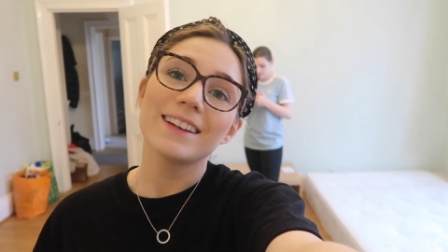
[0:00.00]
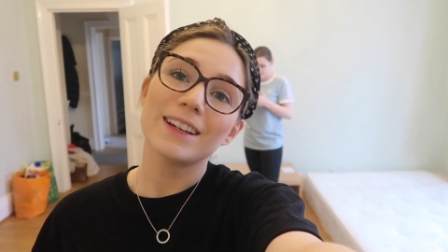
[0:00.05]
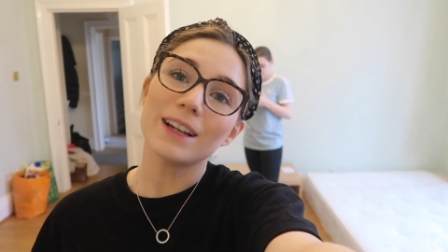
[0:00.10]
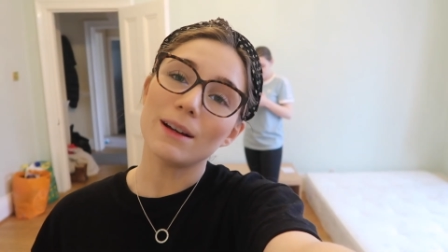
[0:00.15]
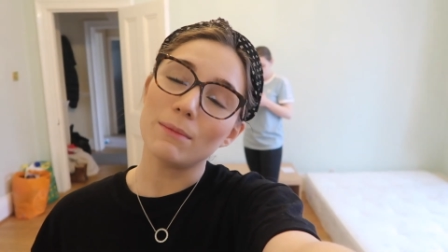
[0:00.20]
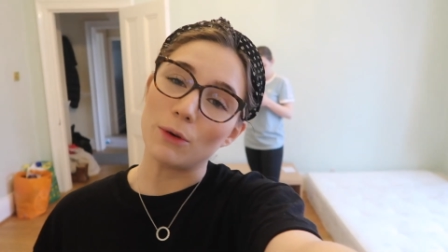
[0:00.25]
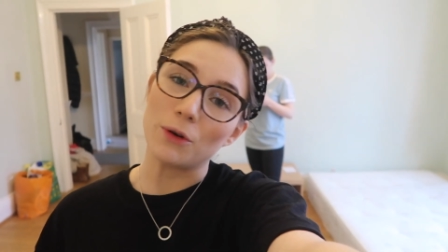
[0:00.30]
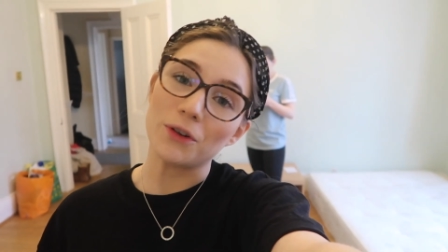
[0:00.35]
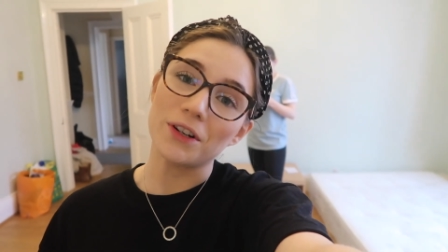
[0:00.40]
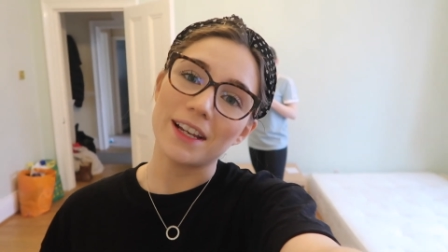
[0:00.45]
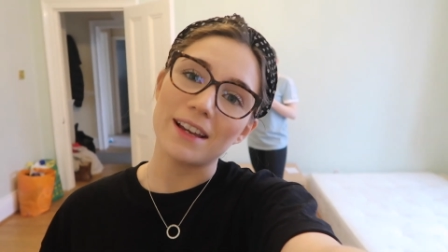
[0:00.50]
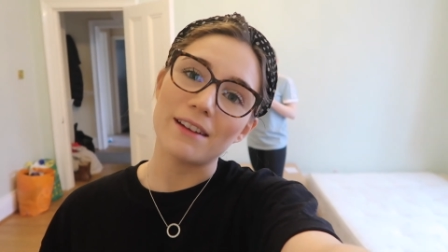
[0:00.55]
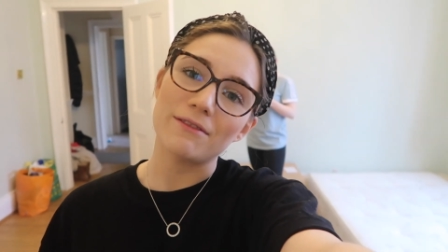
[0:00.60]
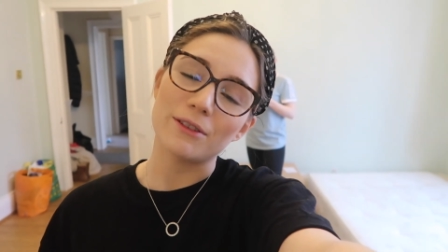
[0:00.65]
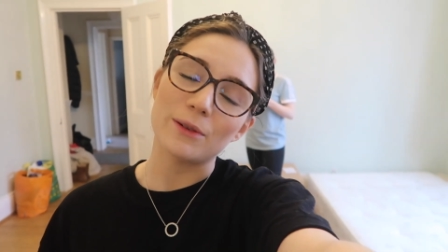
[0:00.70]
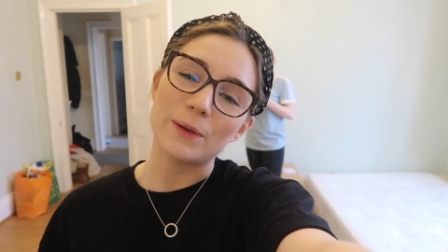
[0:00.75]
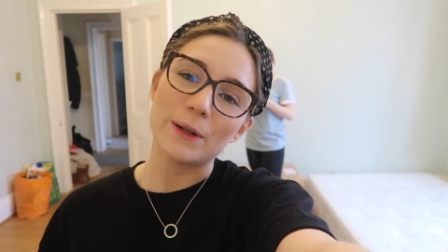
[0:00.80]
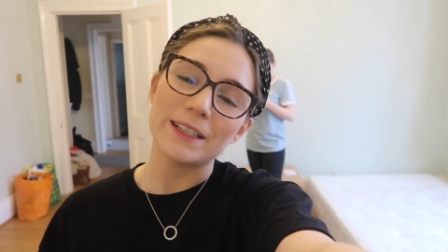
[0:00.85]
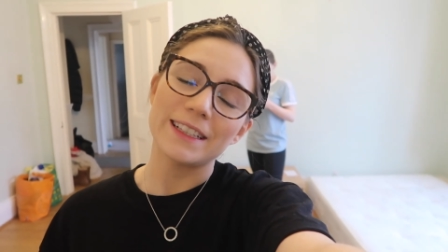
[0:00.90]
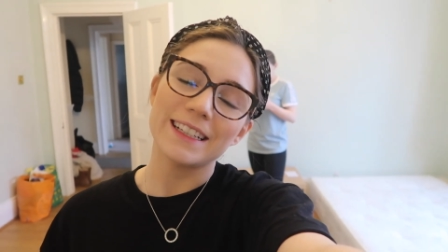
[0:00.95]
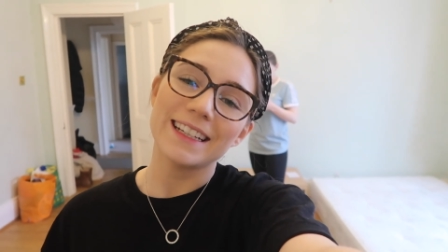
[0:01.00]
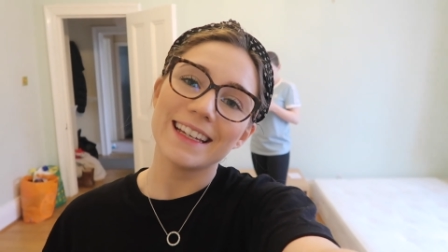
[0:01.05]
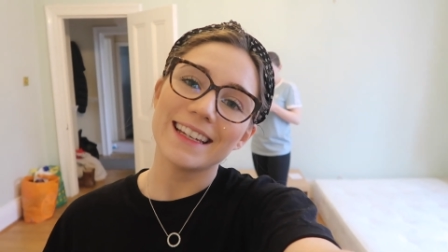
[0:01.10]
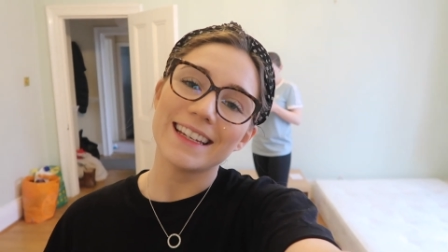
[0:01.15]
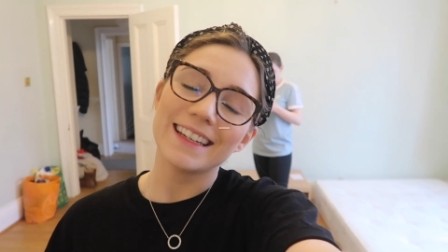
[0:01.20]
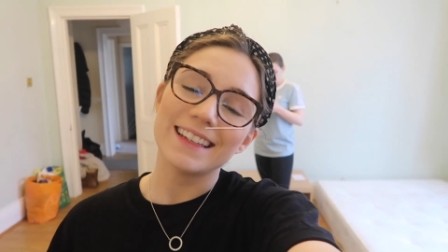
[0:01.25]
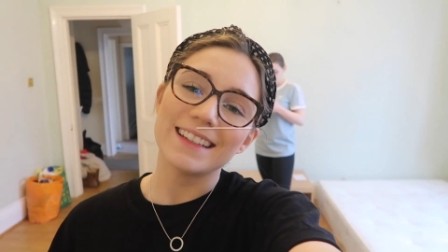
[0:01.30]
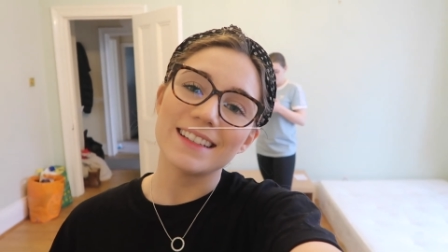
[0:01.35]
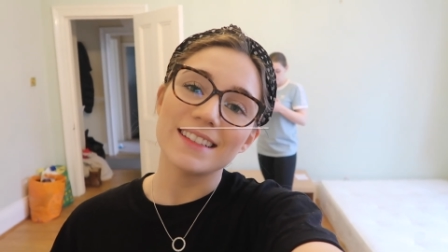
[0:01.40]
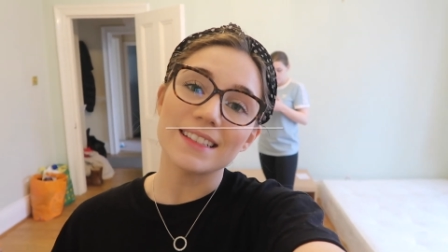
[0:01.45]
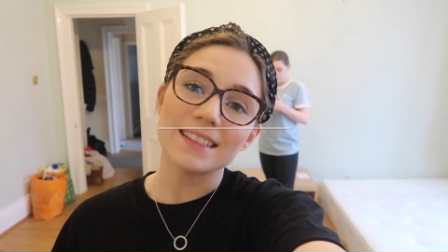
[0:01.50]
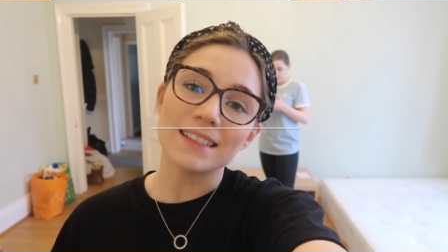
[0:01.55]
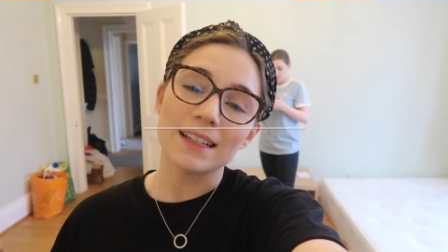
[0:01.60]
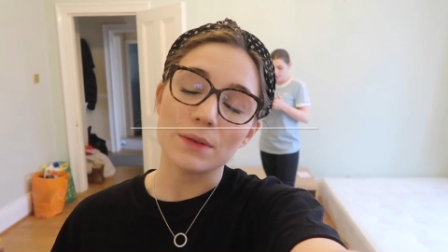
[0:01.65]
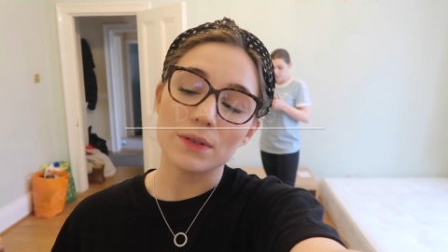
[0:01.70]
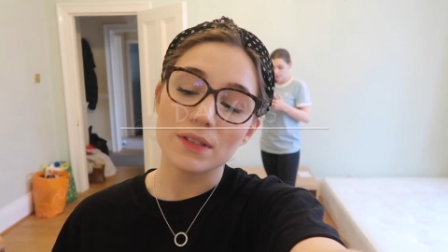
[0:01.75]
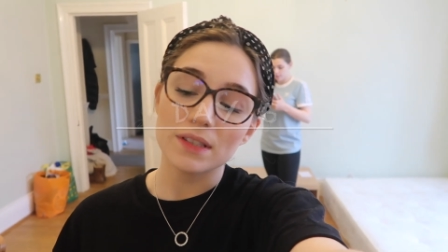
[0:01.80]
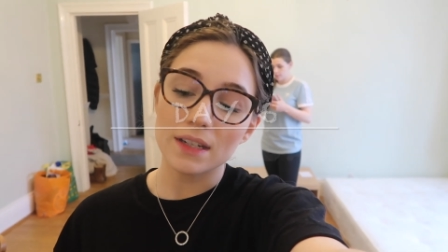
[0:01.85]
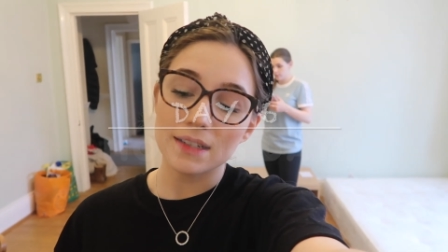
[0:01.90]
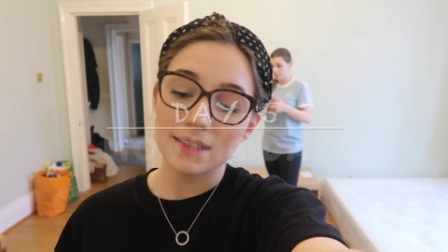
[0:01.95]
Good morning everyone. It is
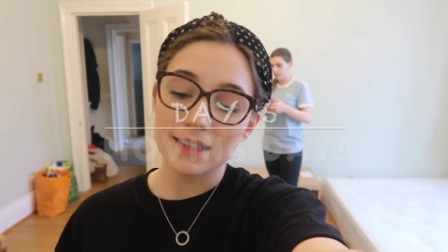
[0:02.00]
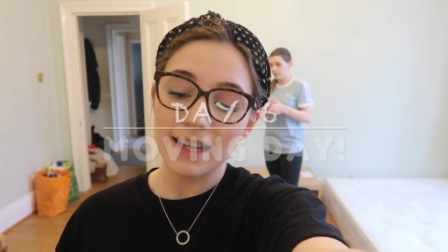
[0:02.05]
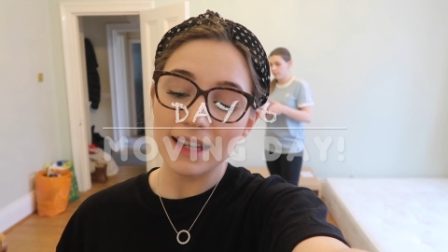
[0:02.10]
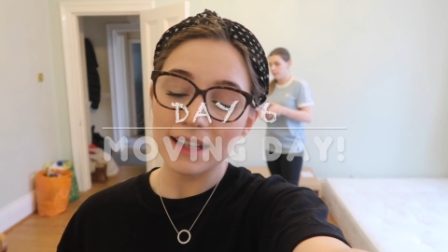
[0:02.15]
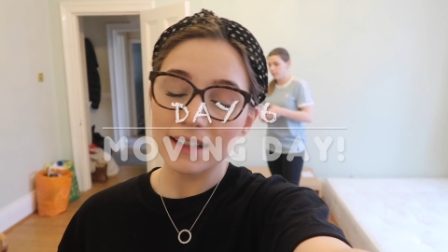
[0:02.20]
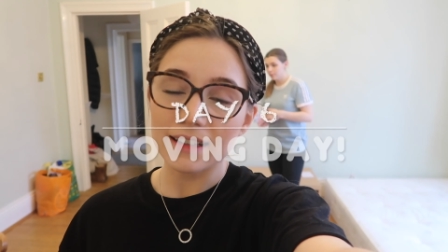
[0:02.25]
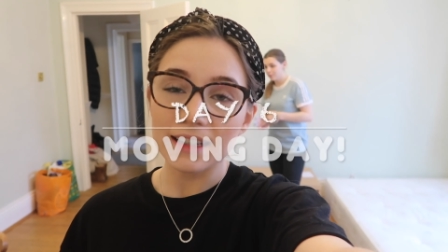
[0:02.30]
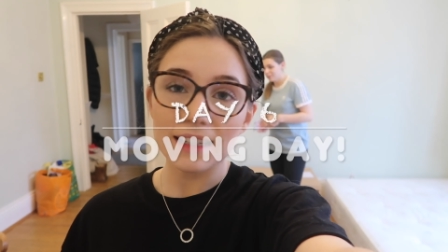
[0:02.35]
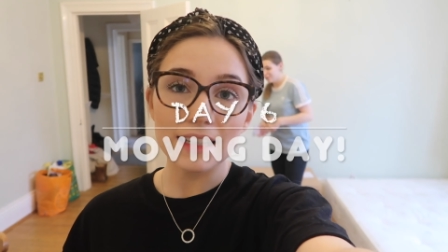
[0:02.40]
now Sunday.